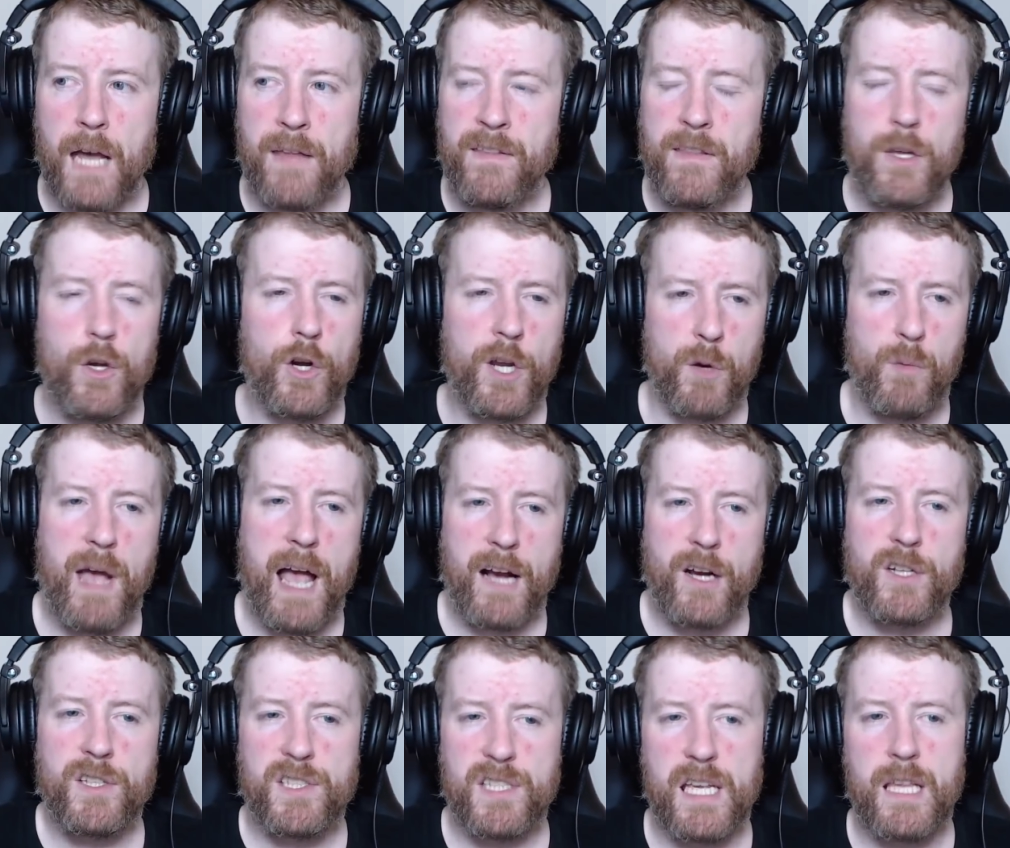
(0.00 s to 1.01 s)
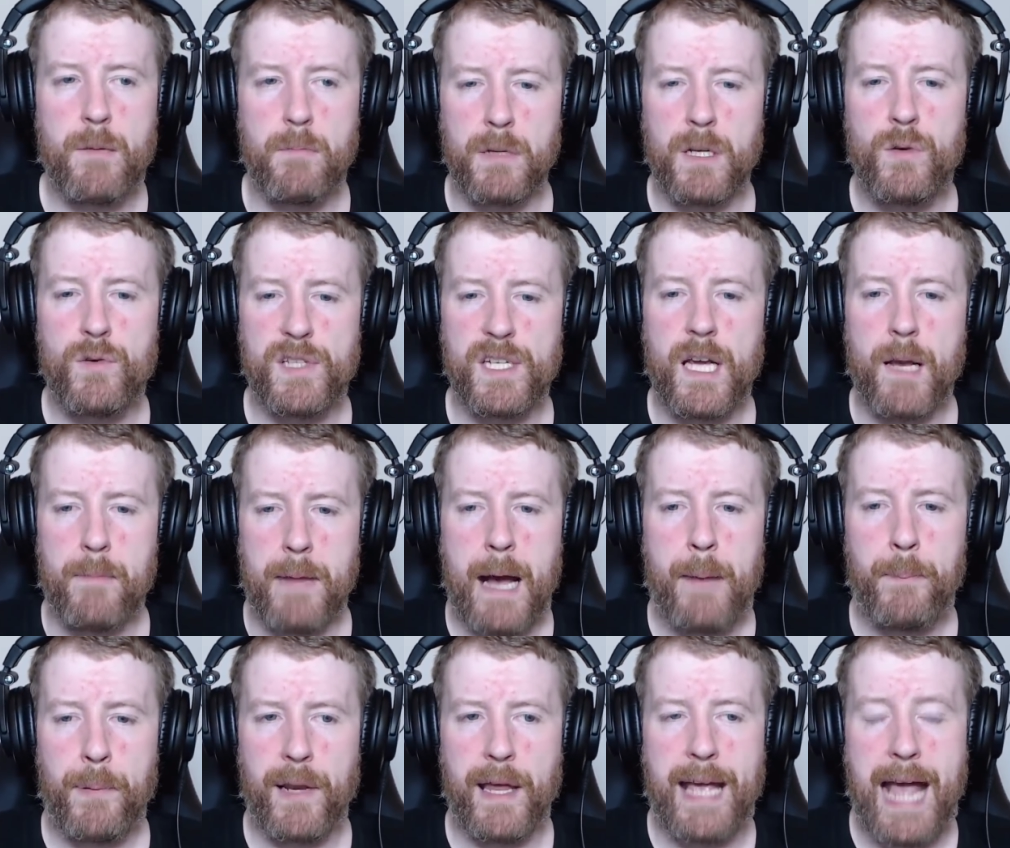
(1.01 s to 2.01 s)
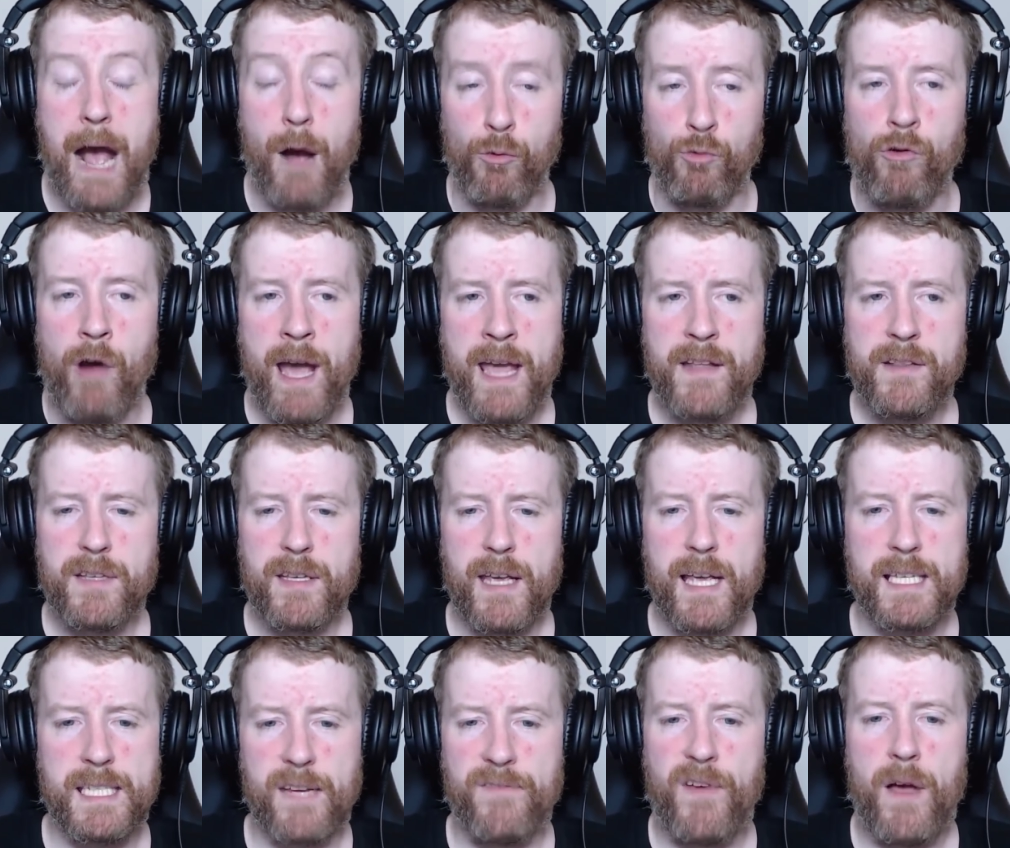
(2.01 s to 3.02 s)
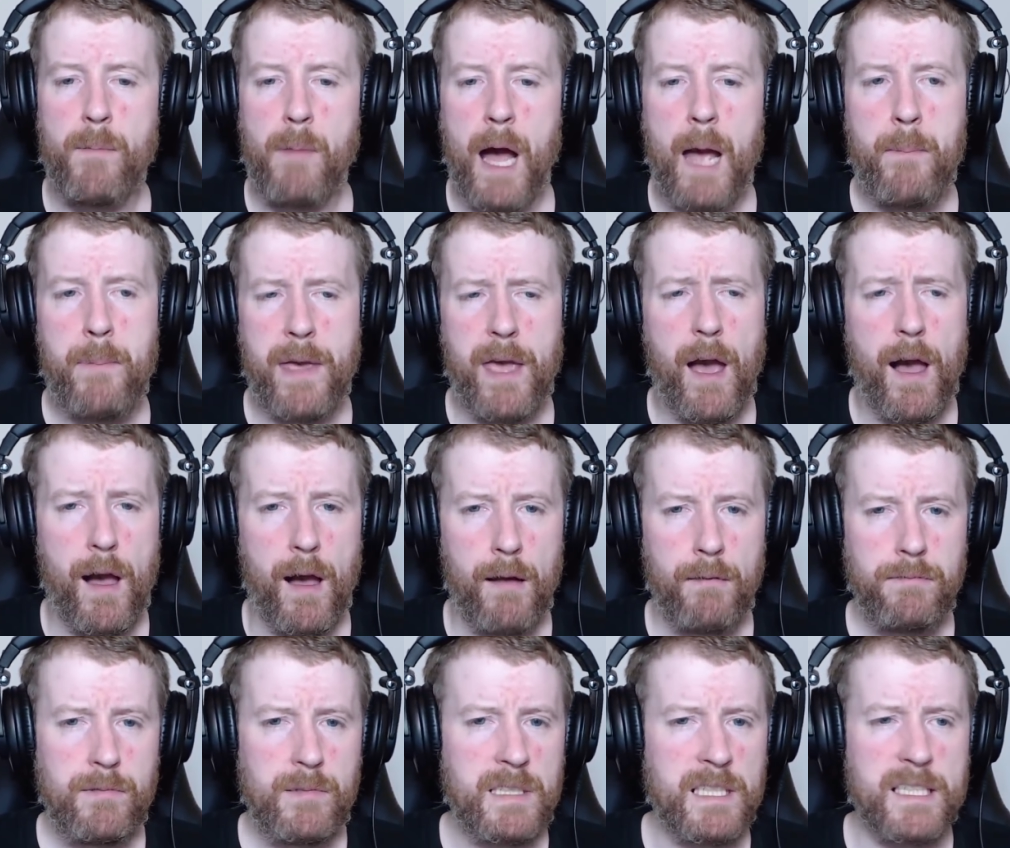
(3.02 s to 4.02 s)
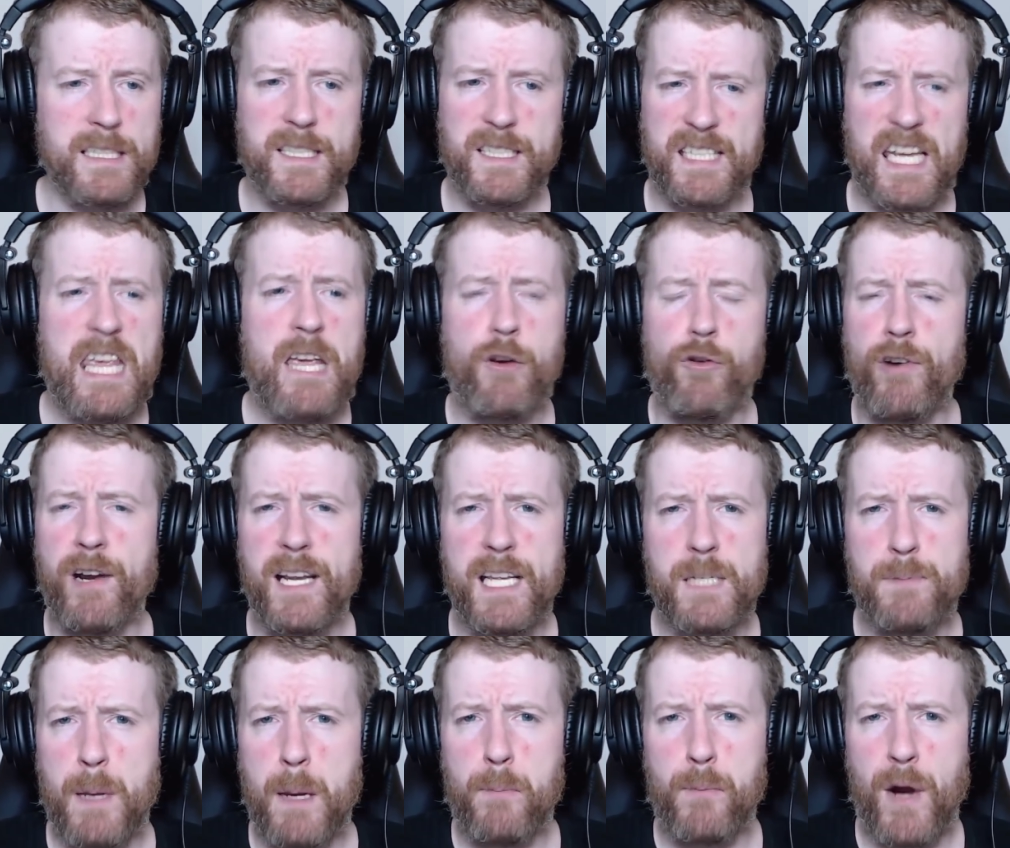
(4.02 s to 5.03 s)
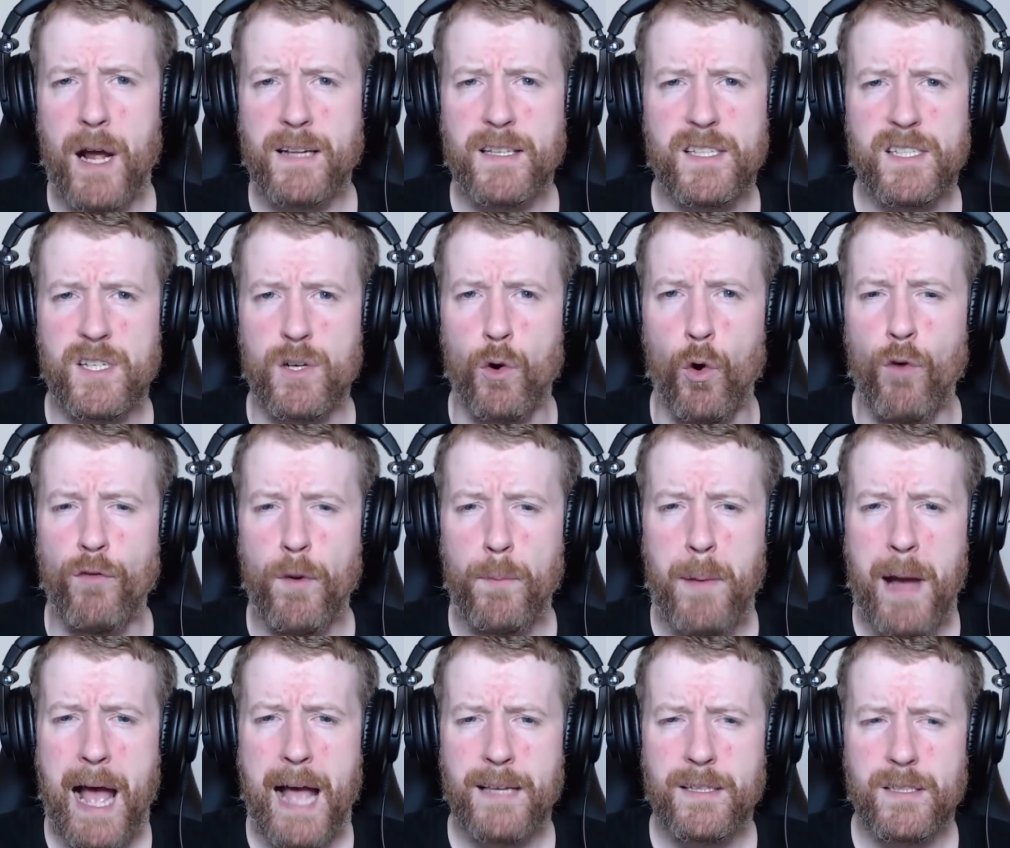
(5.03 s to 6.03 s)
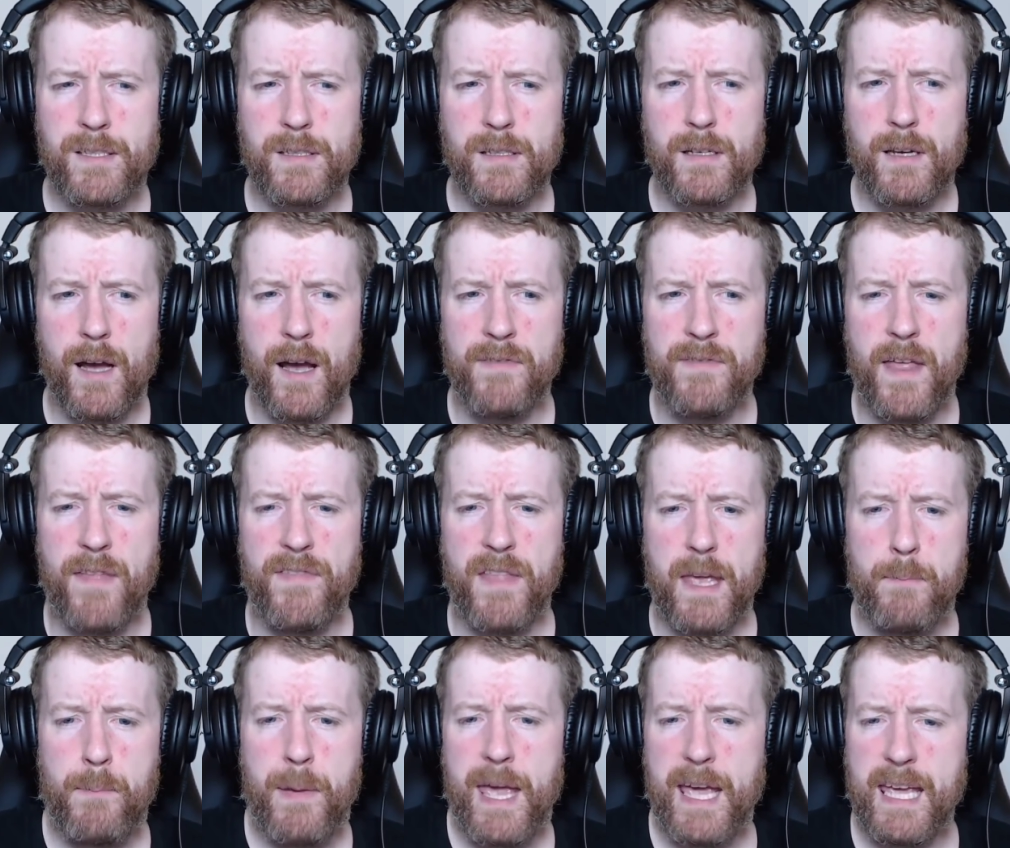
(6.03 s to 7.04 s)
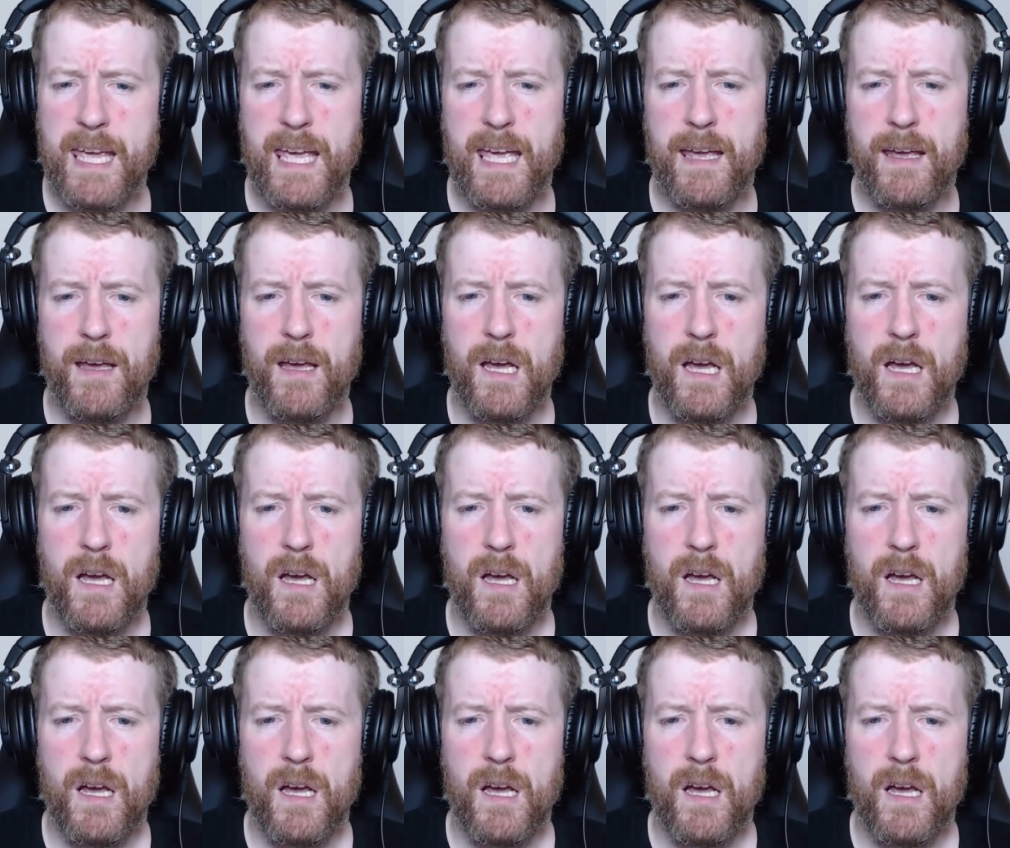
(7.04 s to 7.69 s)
I think the only way I could see them losing a map like outright is if MiBR secretly has been practicing Overpass and then they pick it